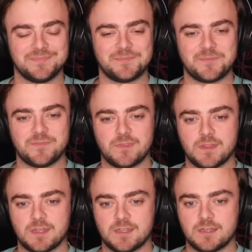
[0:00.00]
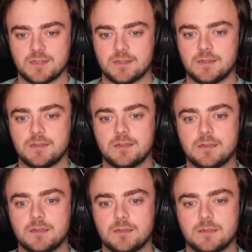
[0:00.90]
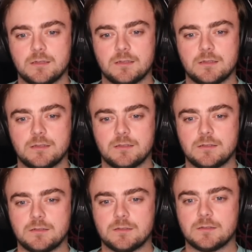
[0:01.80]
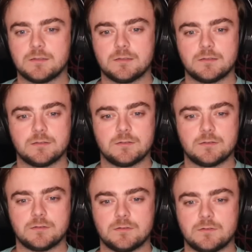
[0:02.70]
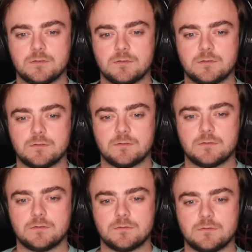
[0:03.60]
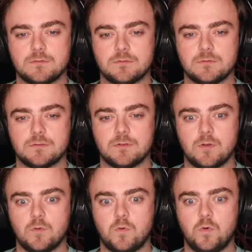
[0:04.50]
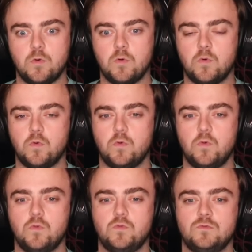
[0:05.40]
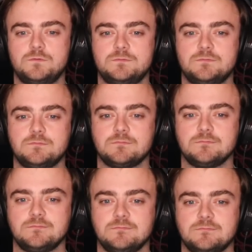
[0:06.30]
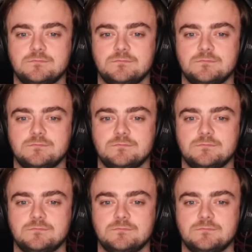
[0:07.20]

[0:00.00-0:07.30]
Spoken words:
Nothing is said.